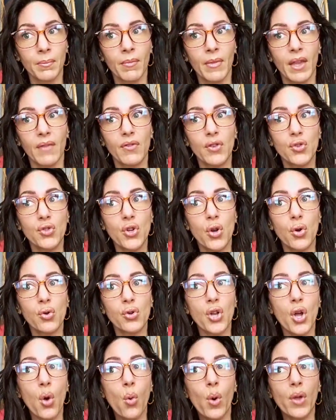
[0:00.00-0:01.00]
If you don't
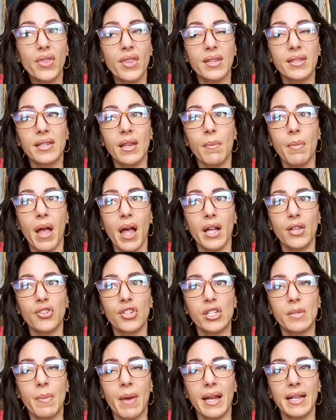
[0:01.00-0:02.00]
know what the
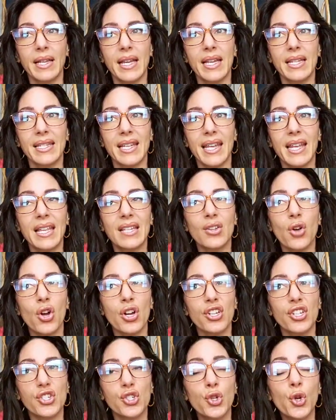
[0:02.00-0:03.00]
subconscious mind is, it is our
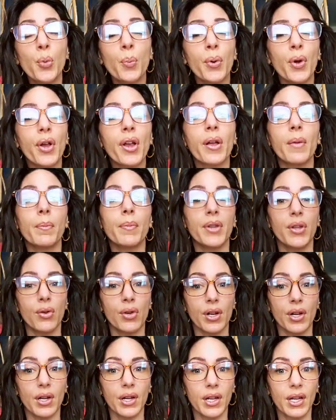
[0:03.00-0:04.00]

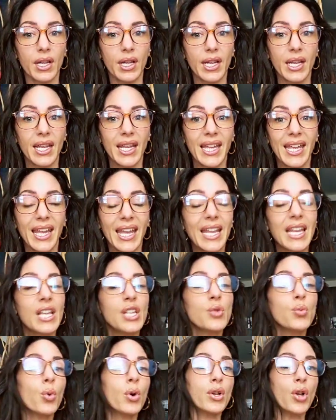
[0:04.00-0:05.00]
supercomputer. It
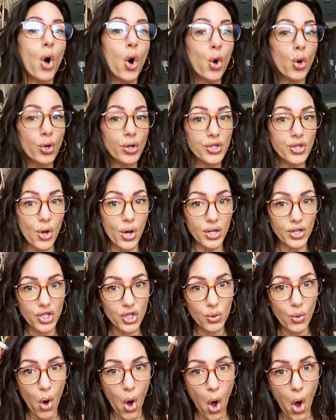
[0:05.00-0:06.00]
is what holds on
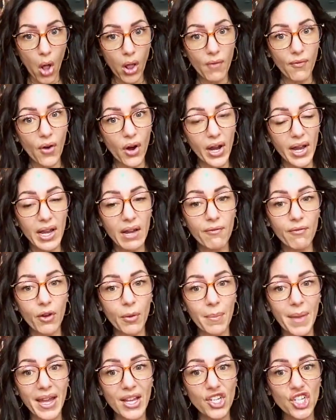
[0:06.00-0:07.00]
to all of our
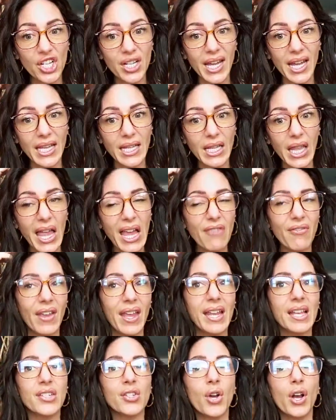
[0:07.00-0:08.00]
information in life.
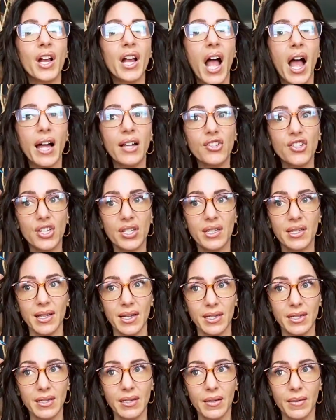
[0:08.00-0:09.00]
It is our
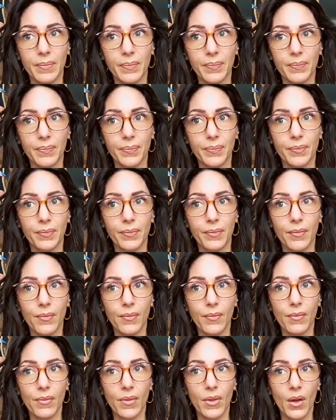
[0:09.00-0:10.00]
consciousness.
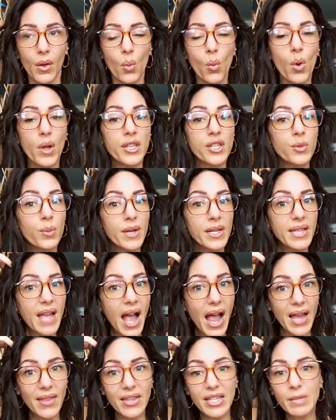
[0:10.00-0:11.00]
Once we
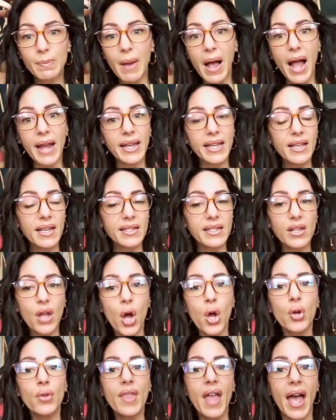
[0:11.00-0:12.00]
die, this body doesn't
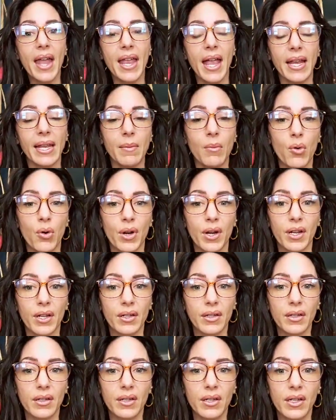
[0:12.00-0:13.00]
own that anymore.
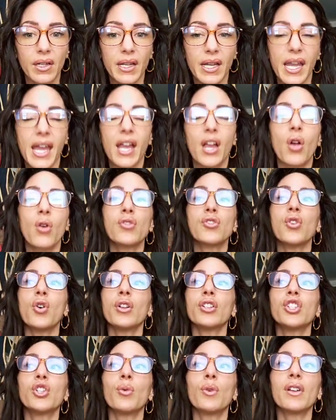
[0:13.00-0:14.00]
It goes
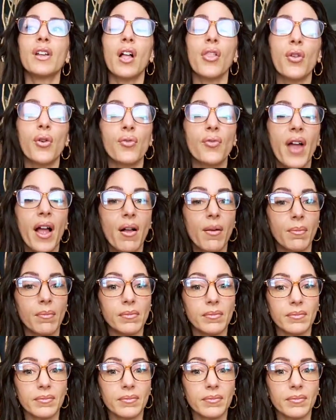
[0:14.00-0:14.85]
on to another realm.